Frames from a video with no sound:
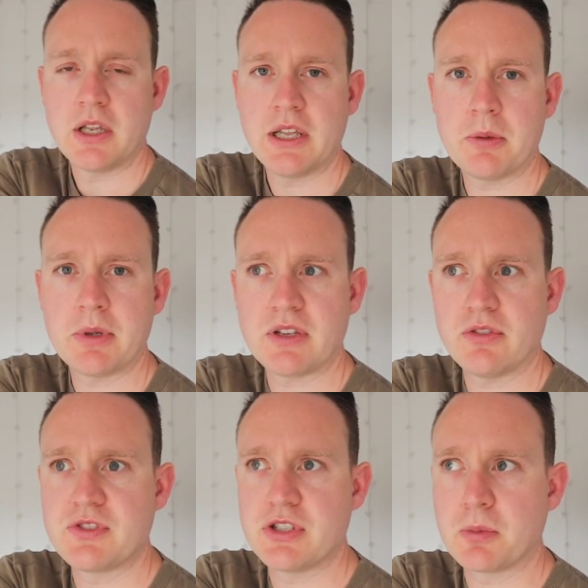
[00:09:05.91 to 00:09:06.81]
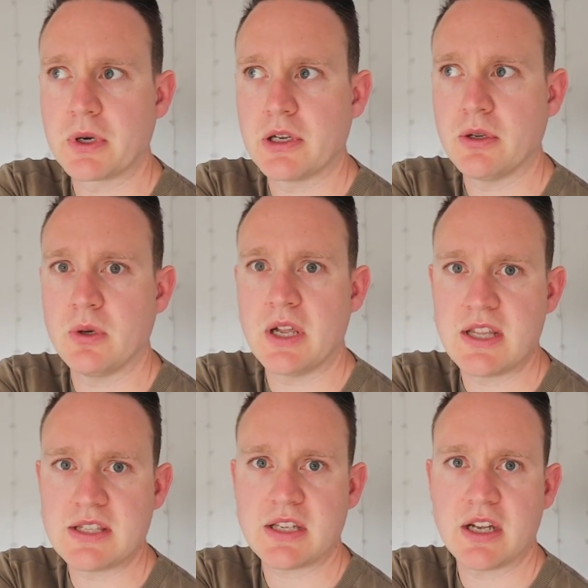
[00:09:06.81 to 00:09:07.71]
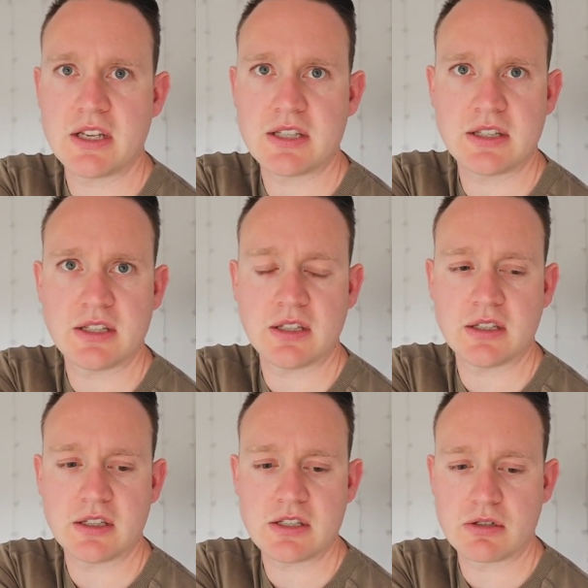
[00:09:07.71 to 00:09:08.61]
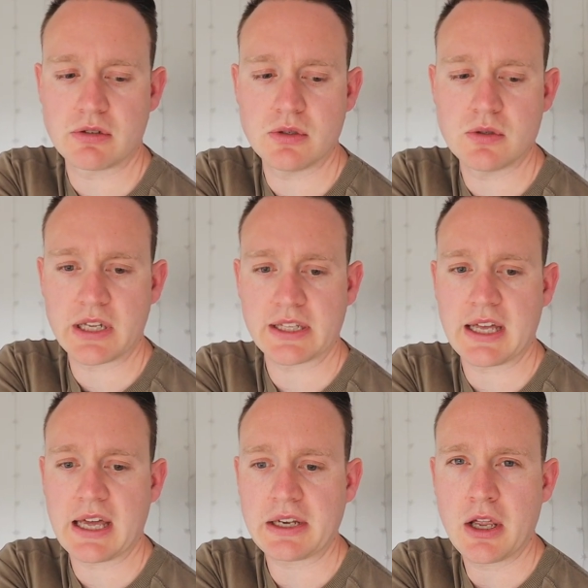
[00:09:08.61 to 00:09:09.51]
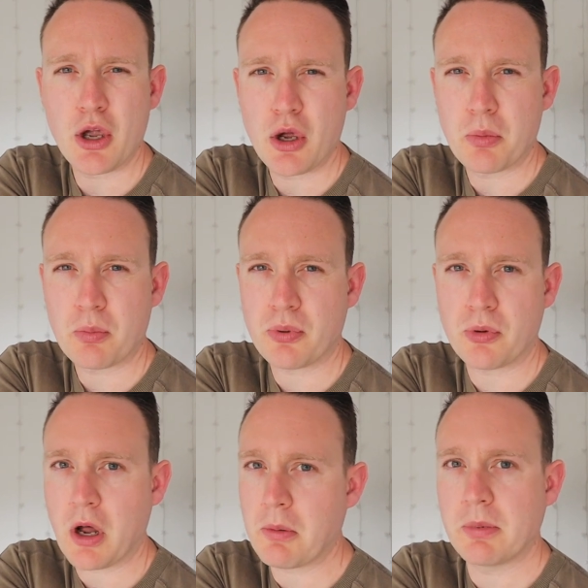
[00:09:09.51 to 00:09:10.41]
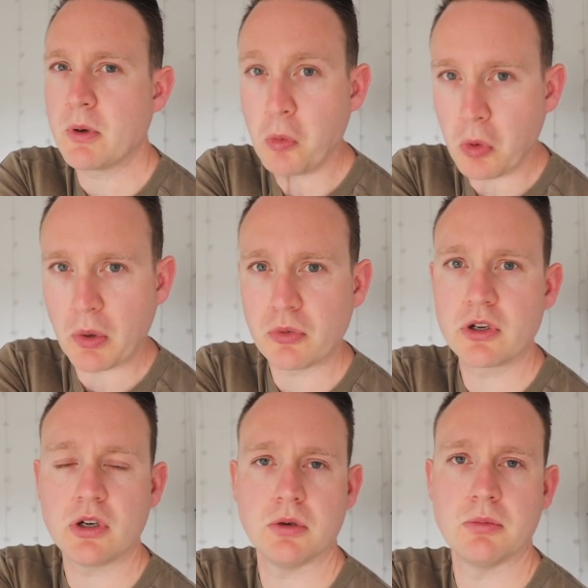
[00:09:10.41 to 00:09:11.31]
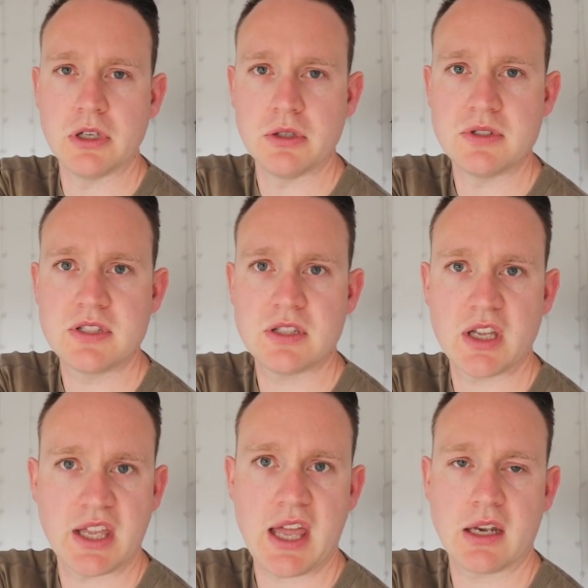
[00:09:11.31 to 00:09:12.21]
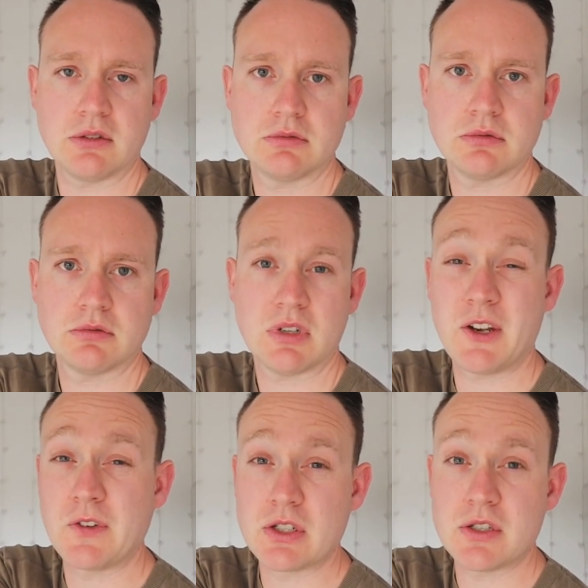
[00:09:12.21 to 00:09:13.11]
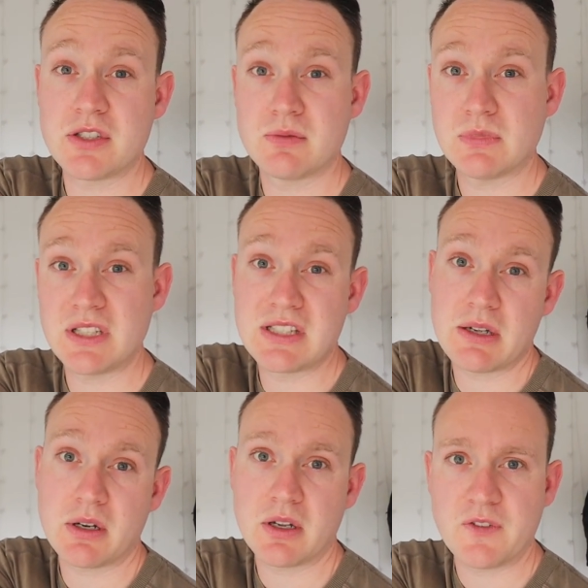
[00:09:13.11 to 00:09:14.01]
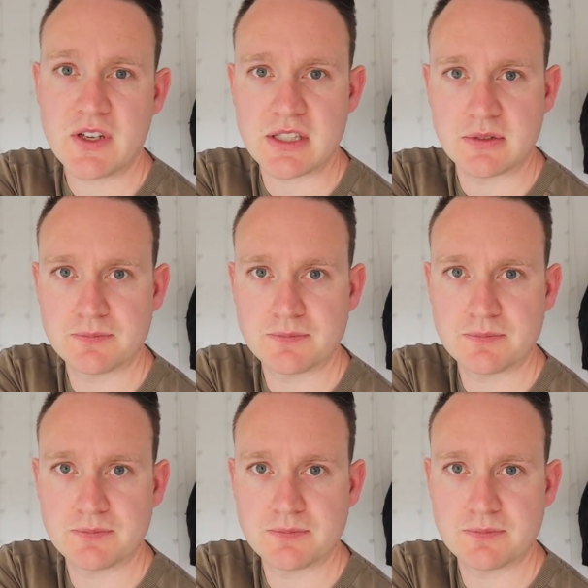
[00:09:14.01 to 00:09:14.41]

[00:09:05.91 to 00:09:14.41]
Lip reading: Little bit of super glue inside the screws like that probably won't come loose again, and if it does, at least now I know how to fix it.